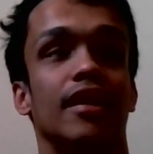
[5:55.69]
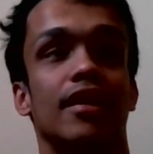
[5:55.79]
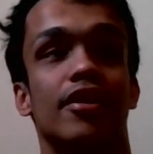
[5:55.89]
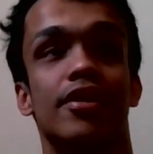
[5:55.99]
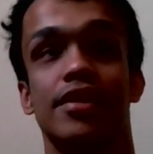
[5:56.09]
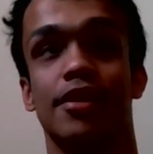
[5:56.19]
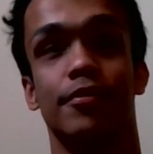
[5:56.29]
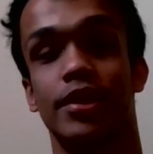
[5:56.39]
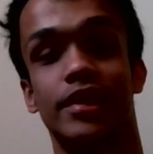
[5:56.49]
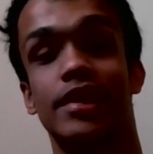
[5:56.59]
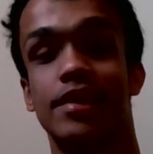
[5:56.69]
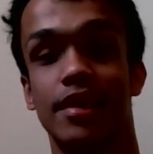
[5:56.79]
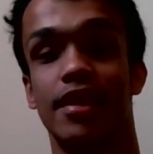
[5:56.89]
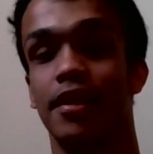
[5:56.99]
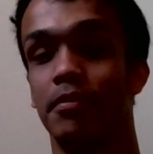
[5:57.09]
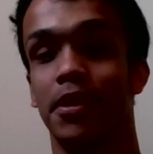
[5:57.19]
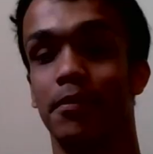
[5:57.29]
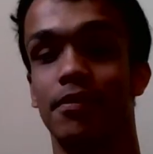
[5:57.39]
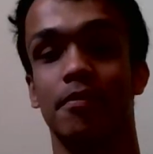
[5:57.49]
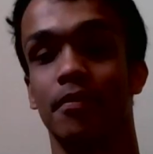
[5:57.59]
In the concept of what I just said, I
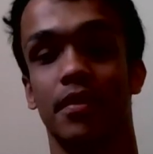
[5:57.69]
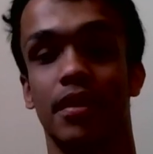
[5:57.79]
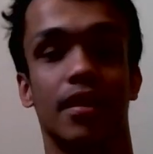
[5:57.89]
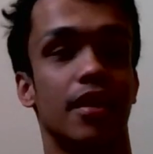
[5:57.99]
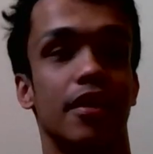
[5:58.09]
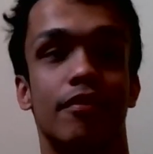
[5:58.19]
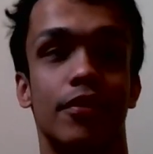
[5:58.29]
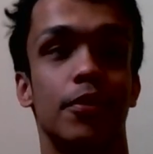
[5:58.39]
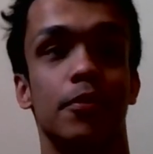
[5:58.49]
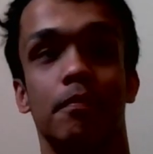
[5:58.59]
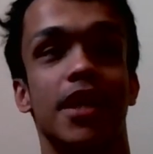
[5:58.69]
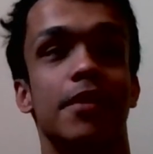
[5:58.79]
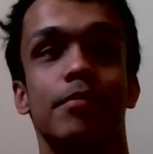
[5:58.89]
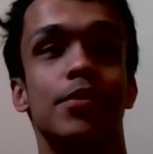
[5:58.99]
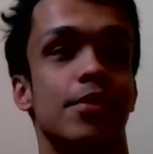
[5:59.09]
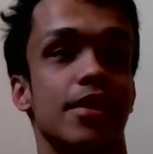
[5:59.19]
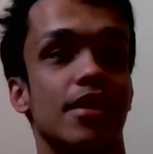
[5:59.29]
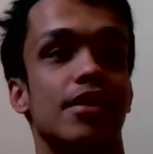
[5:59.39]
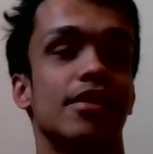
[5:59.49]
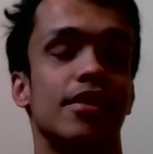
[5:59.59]
mean, if you make music,